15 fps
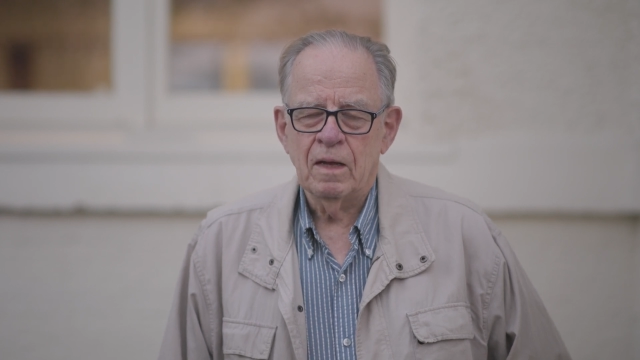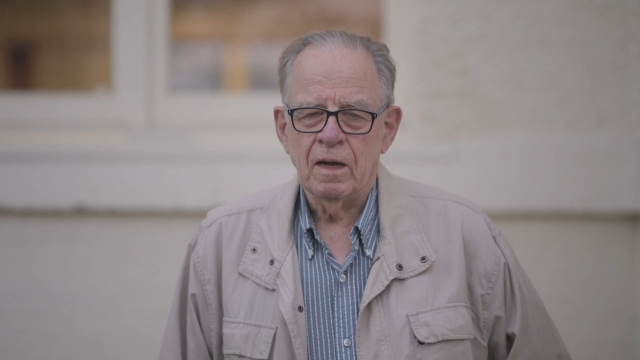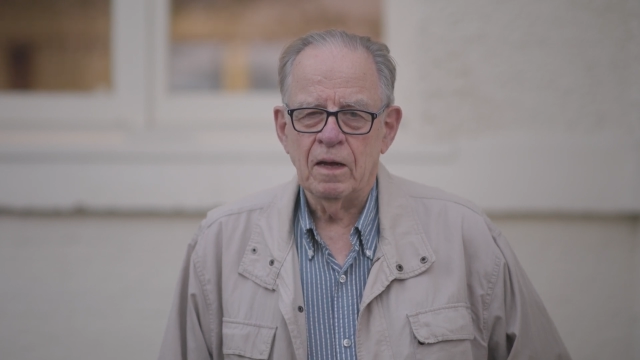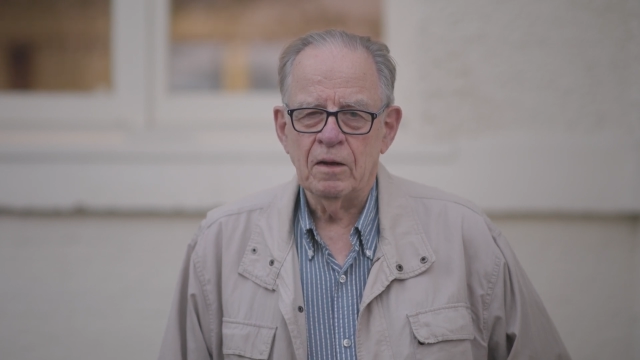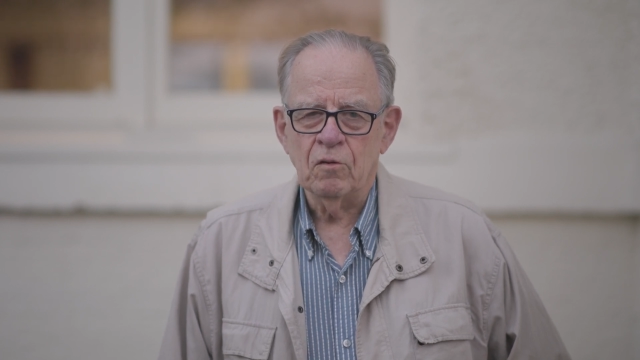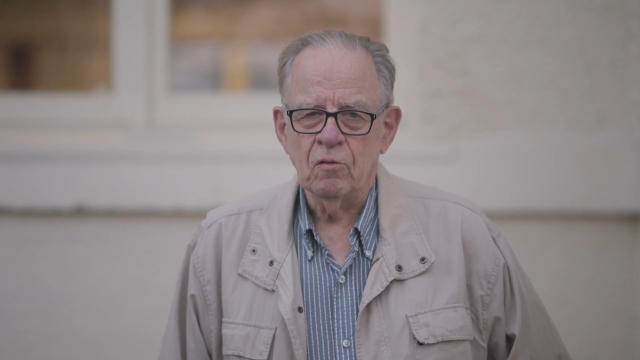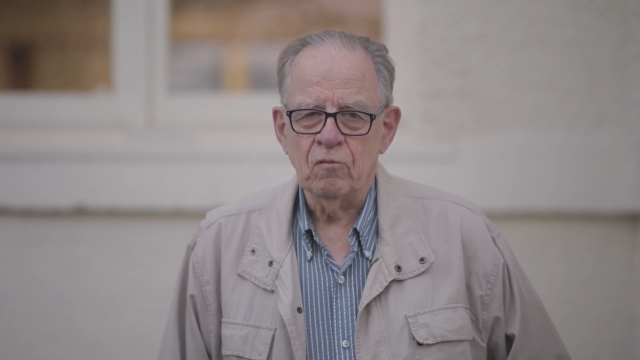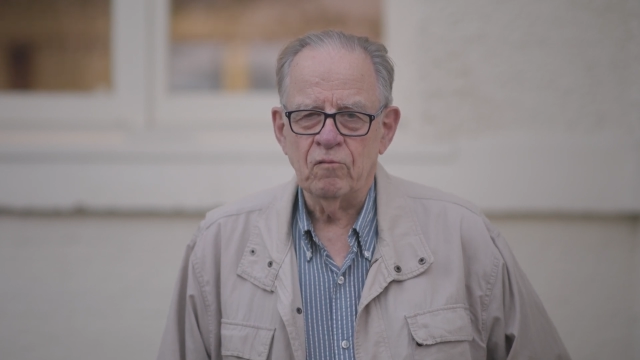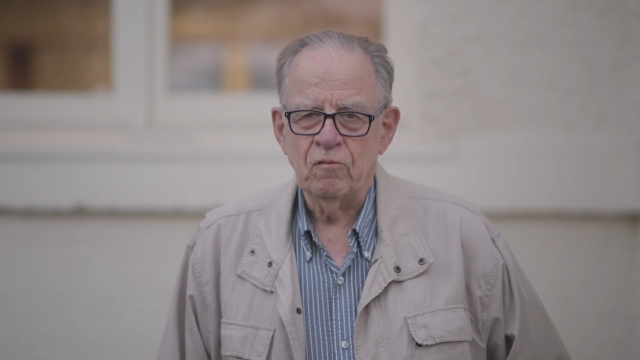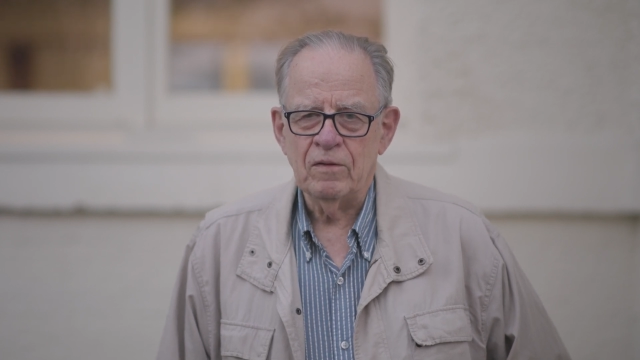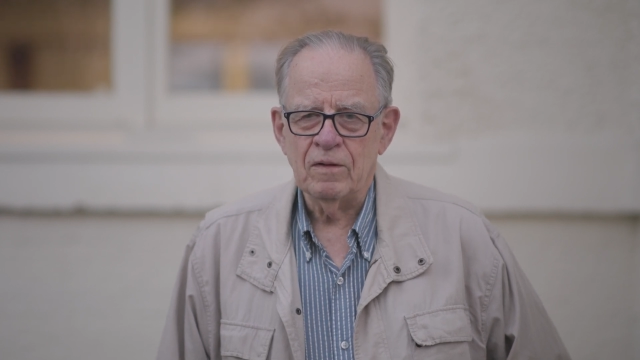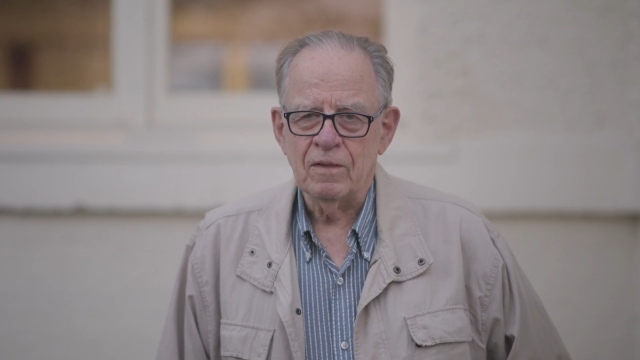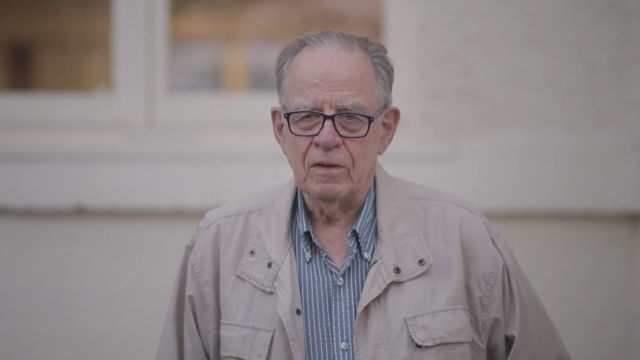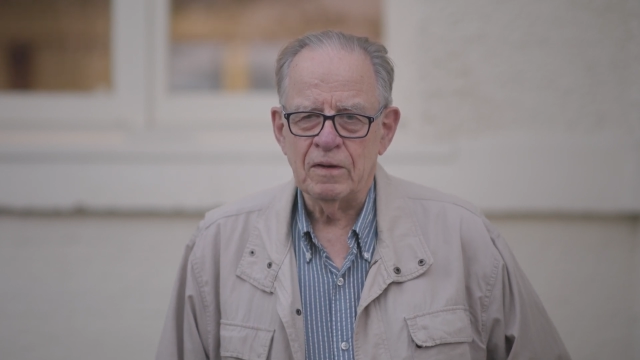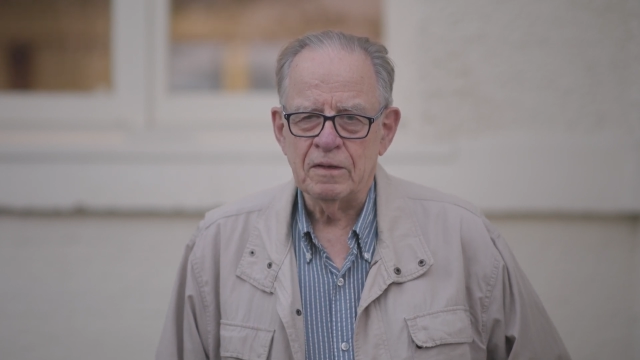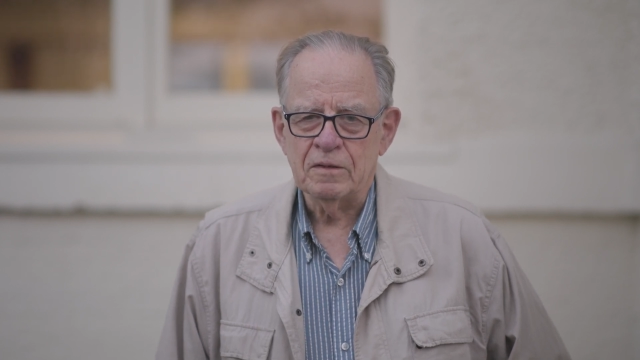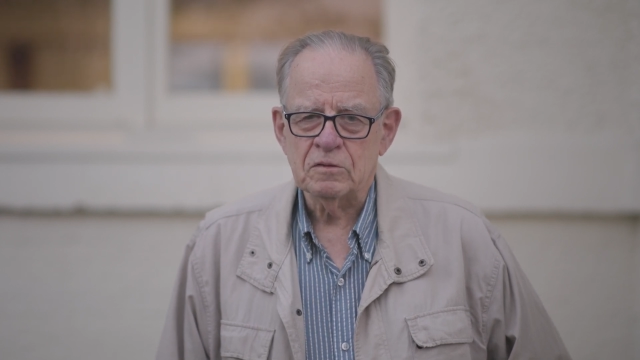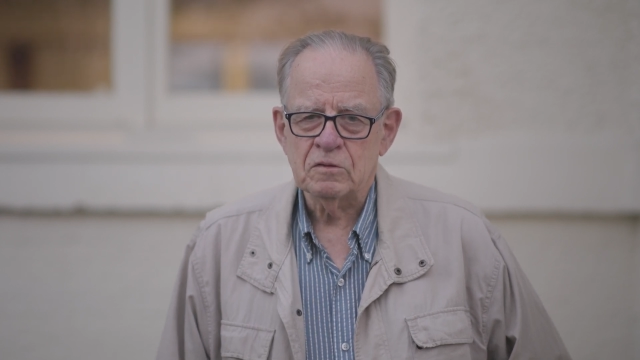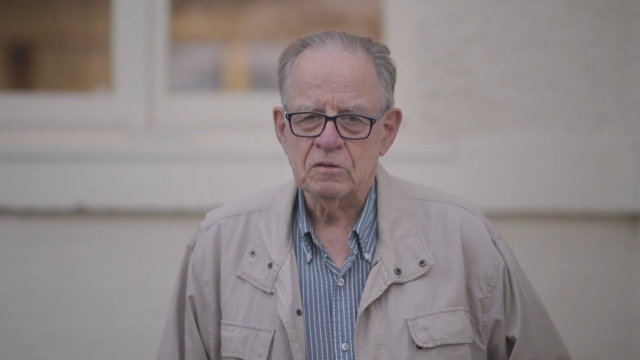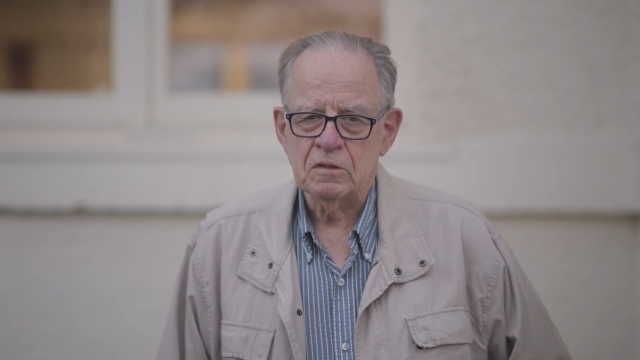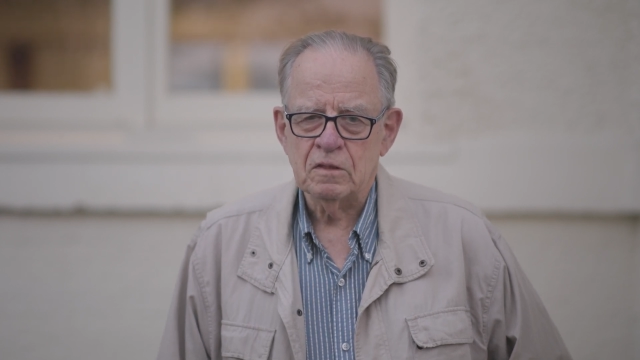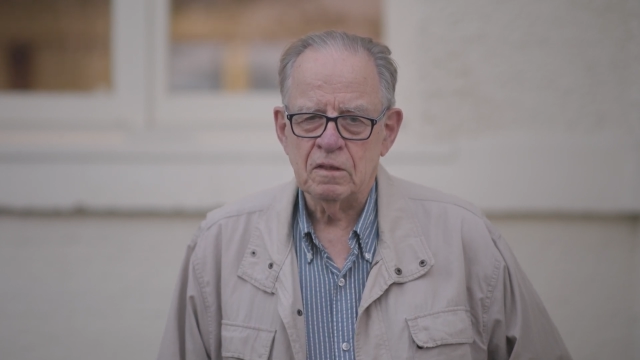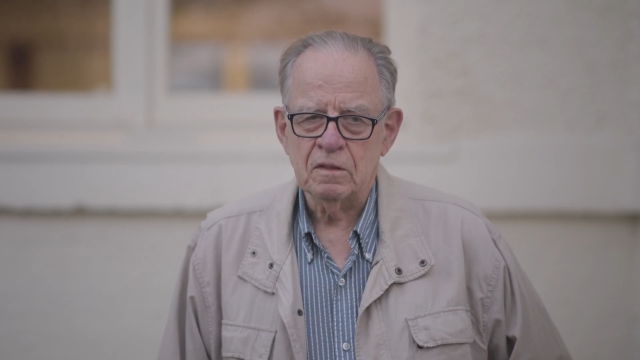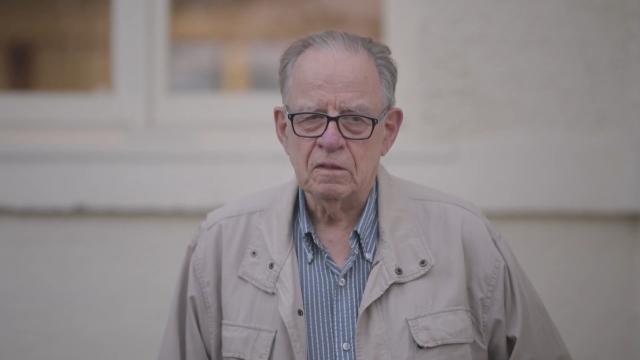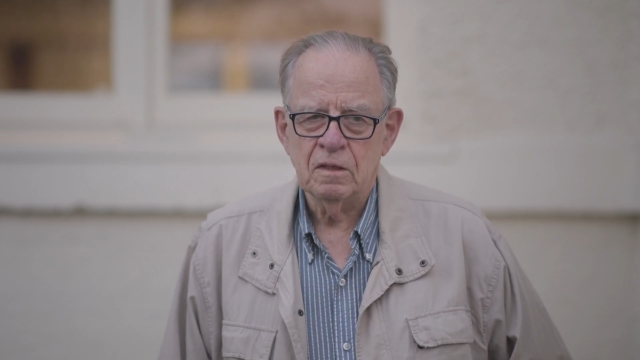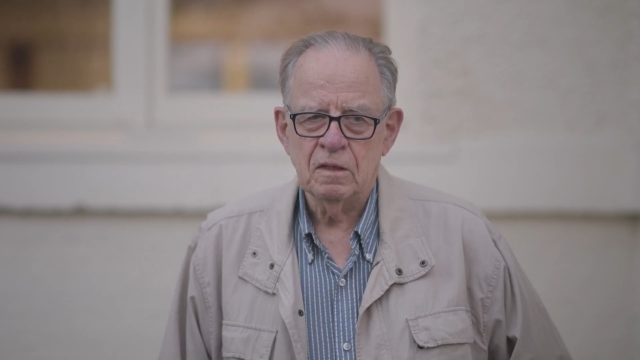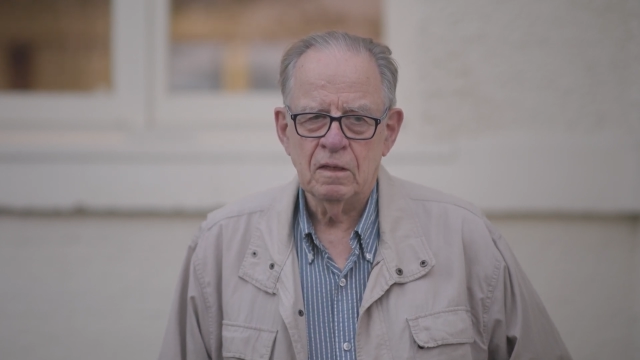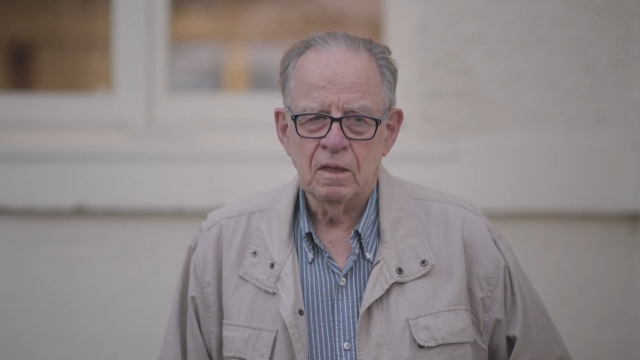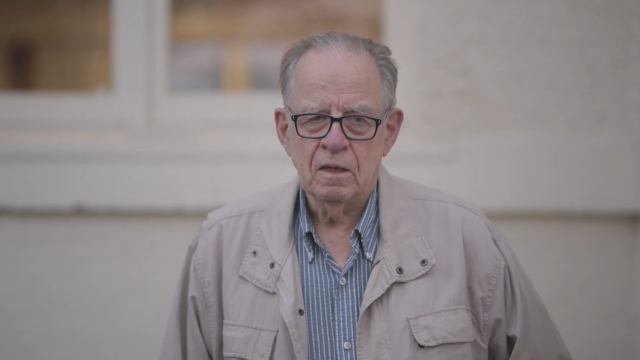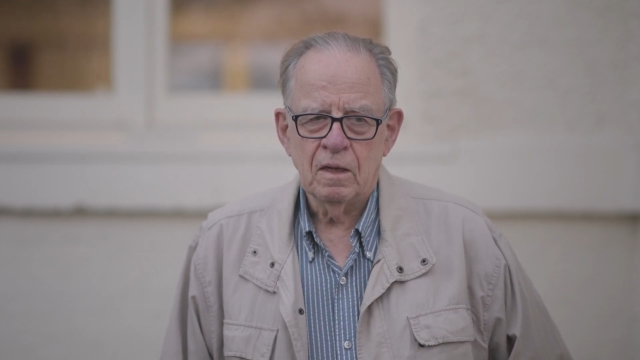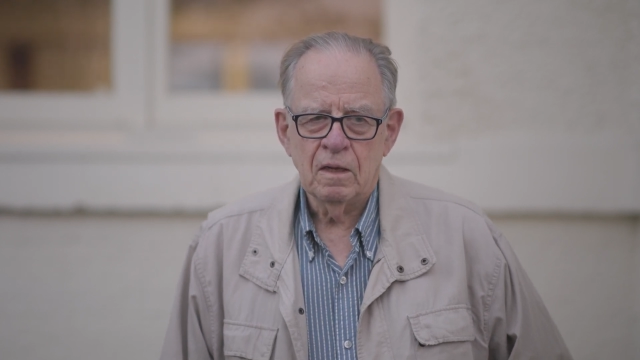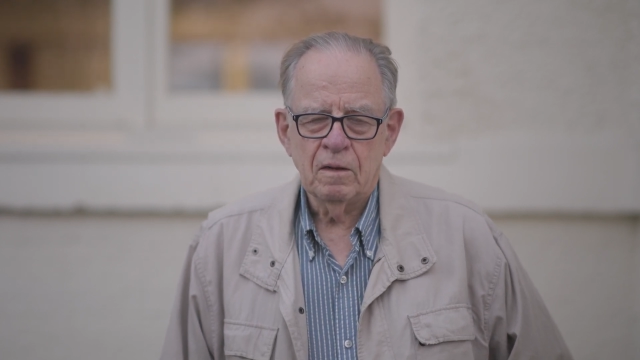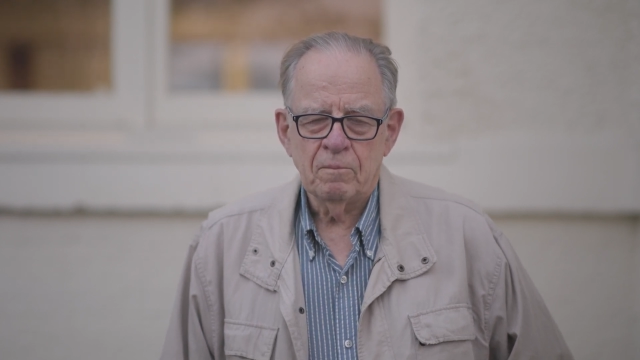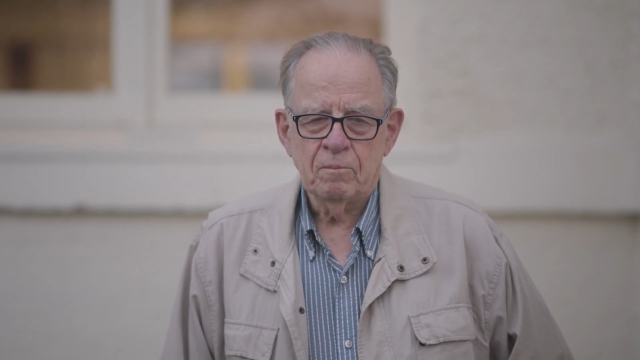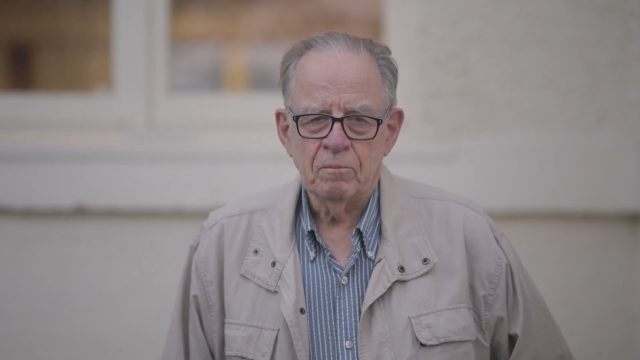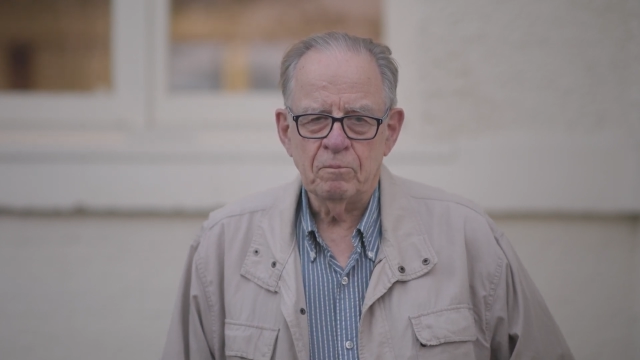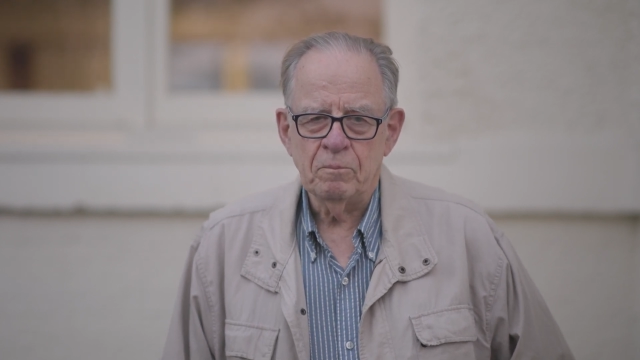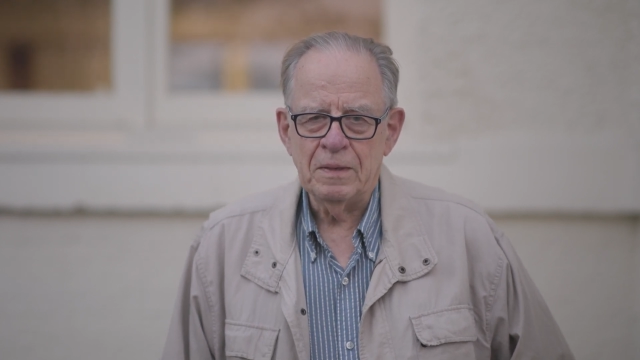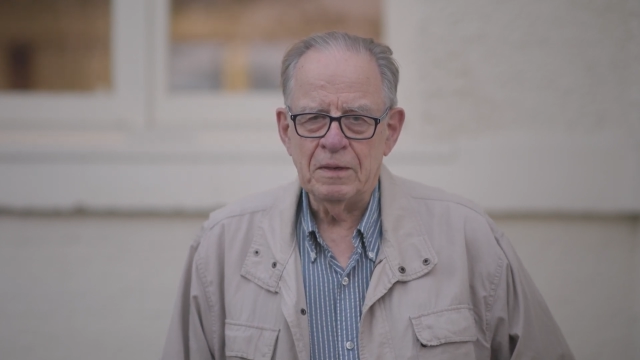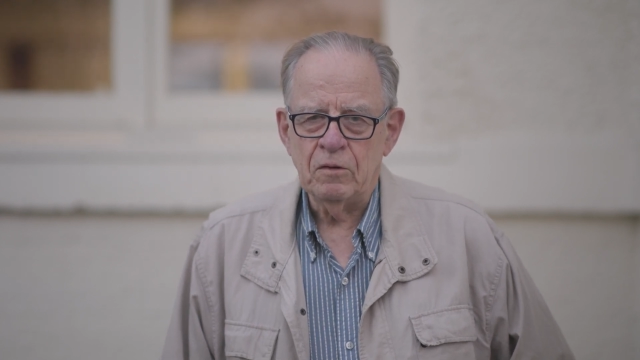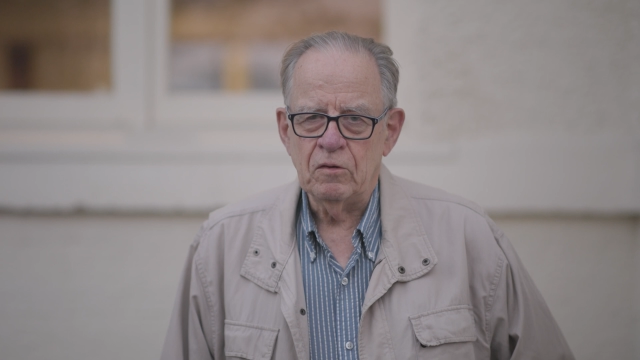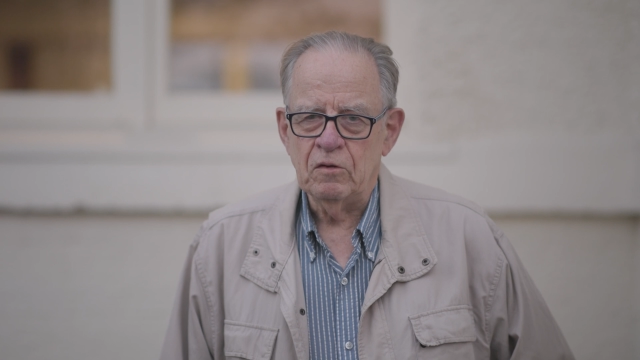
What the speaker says: I don't feel that it's been